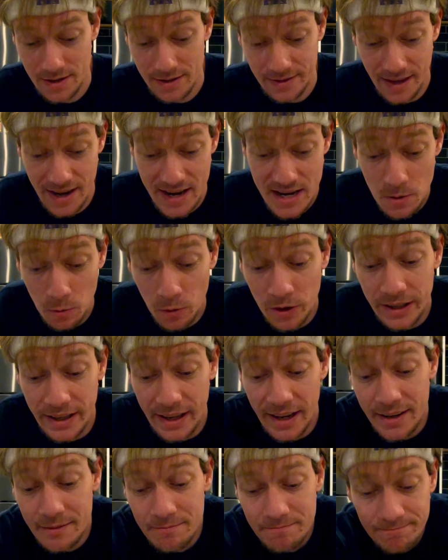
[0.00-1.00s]
Then you want to
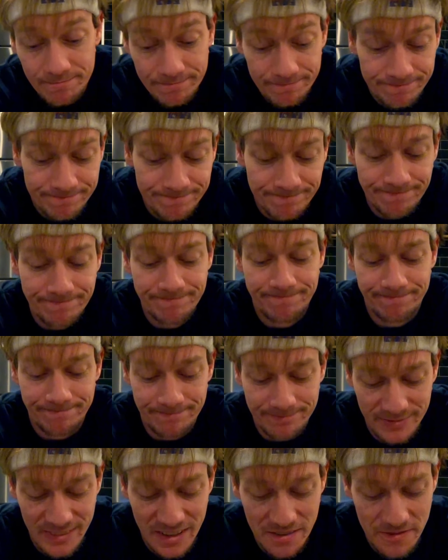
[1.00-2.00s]
get
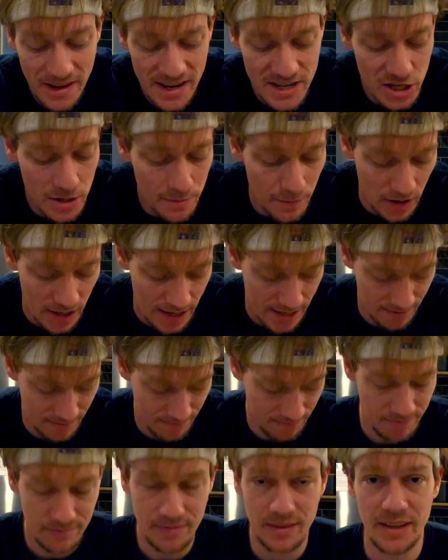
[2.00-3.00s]
your Vegemite.
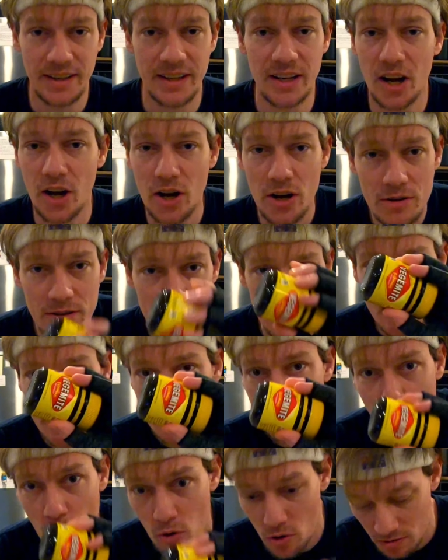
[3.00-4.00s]
You know, you're
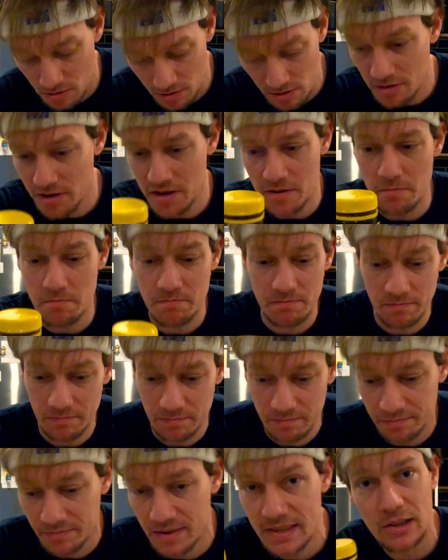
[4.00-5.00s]
small, you're
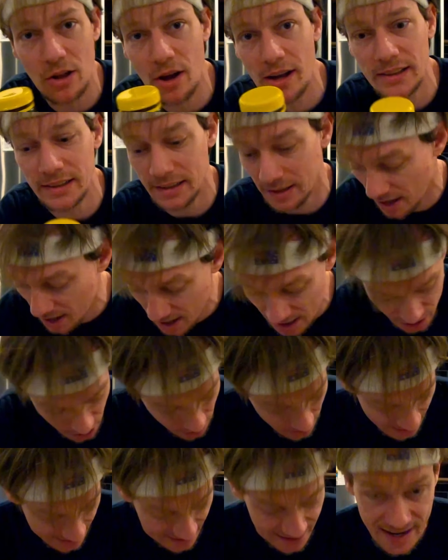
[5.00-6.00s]
slightly
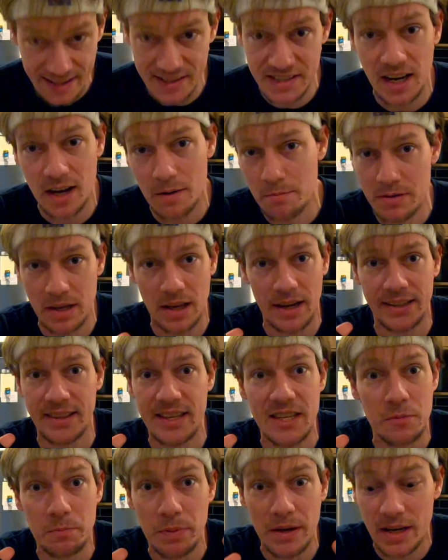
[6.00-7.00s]
larger. I can get tubs like
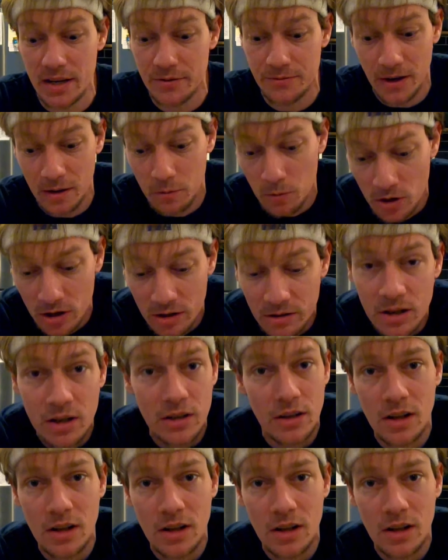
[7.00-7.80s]
this big if I want.